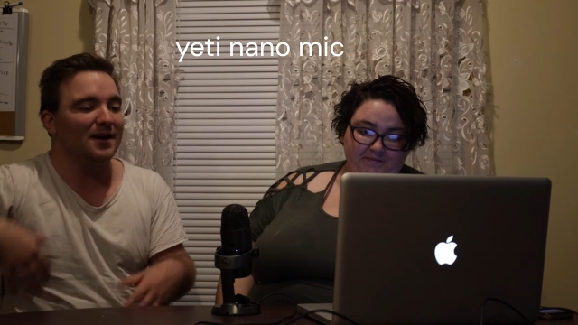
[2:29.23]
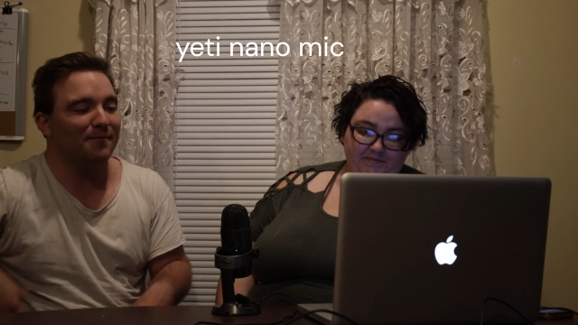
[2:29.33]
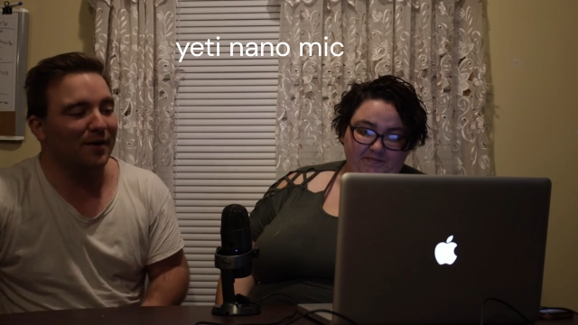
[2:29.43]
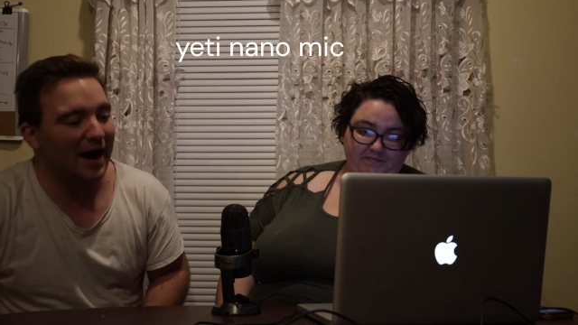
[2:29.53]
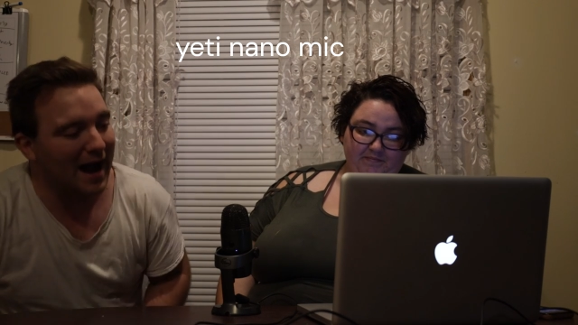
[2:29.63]

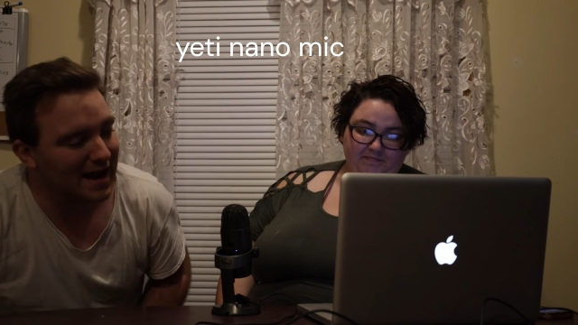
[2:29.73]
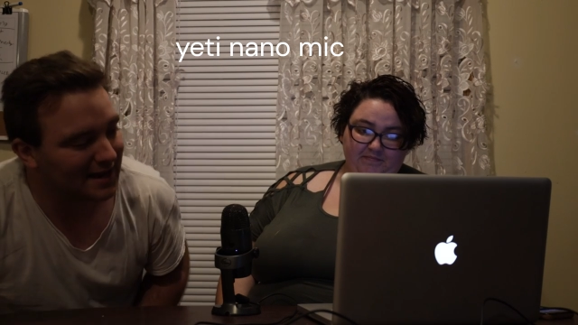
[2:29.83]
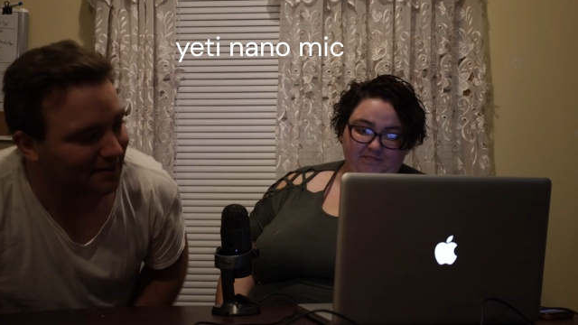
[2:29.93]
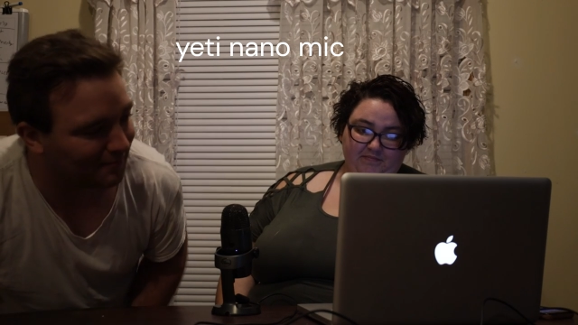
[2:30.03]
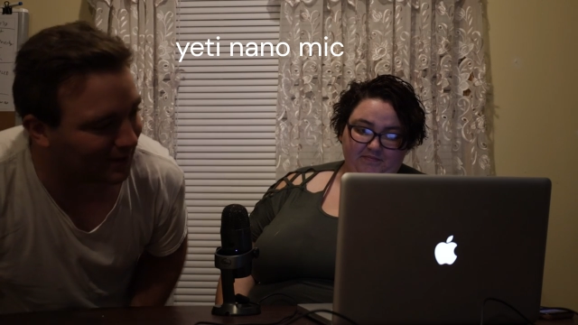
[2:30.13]
Speaker 1: but I
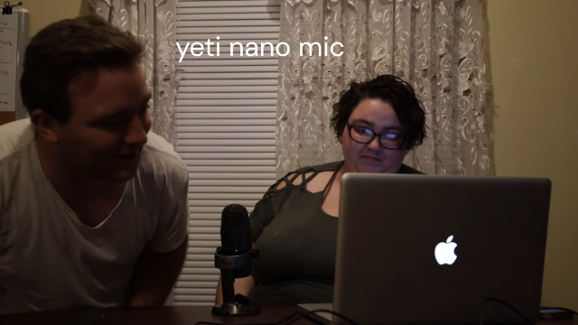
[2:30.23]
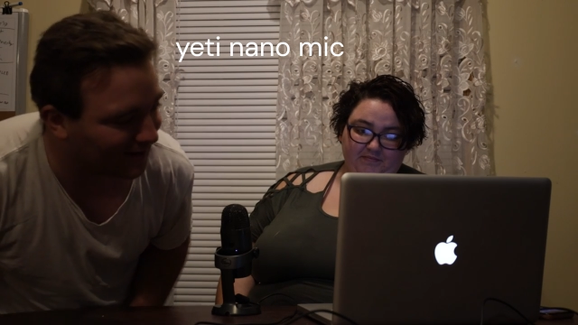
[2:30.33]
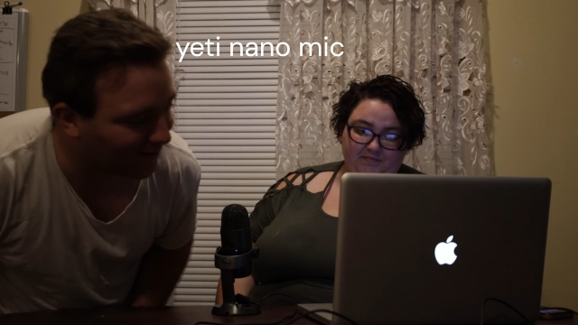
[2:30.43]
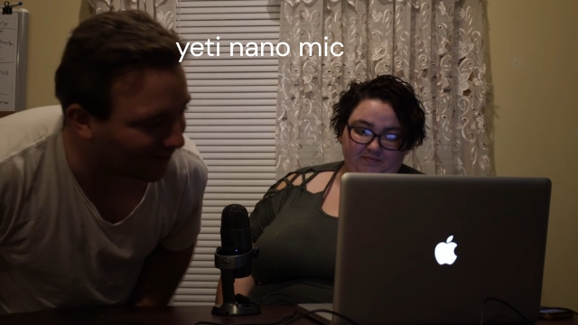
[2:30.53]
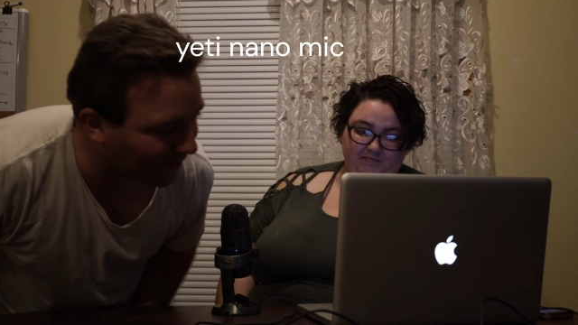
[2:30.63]
can
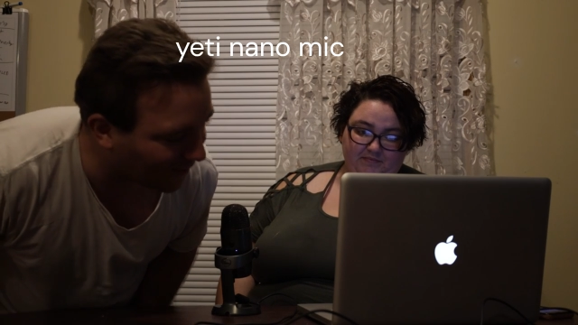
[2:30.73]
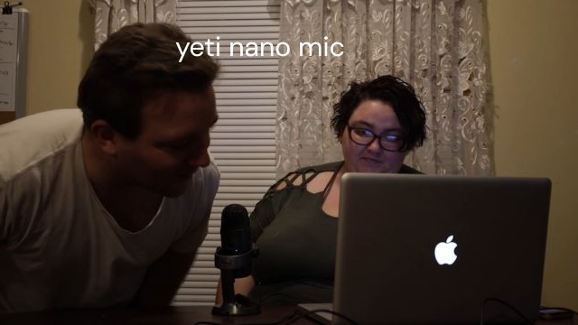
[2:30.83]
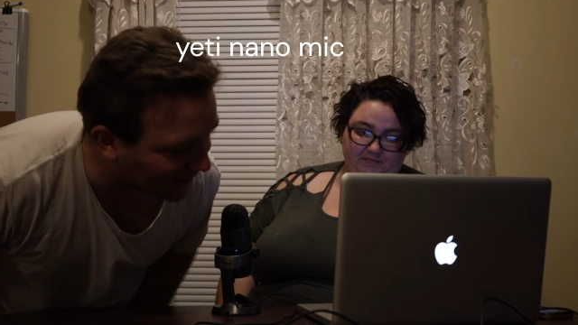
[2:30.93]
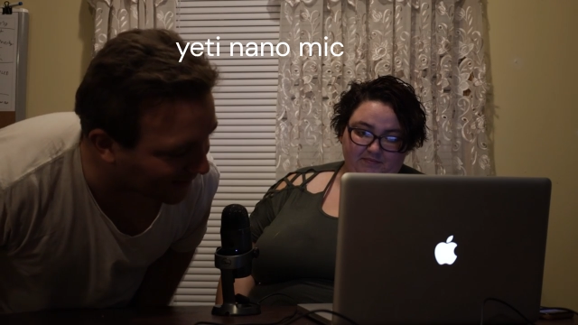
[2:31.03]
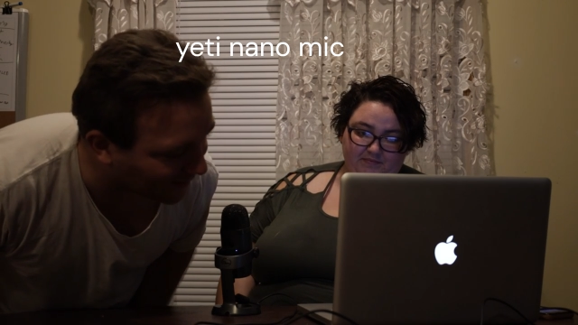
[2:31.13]
be on
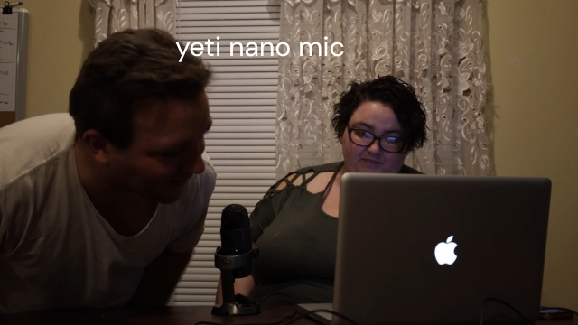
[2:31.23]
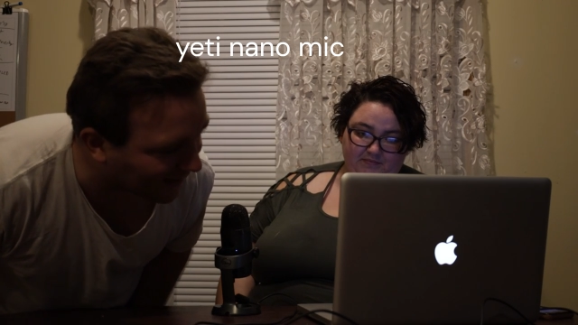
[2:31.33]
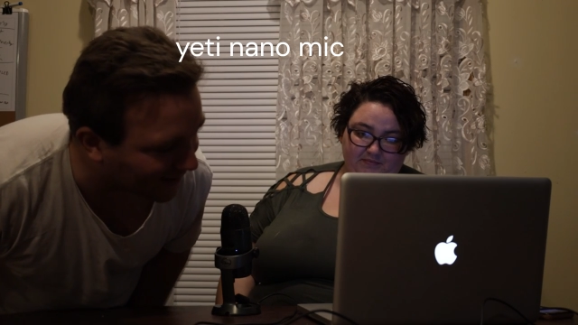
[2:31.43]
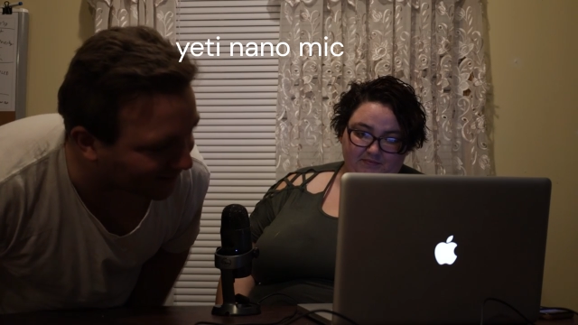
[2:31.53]
here and it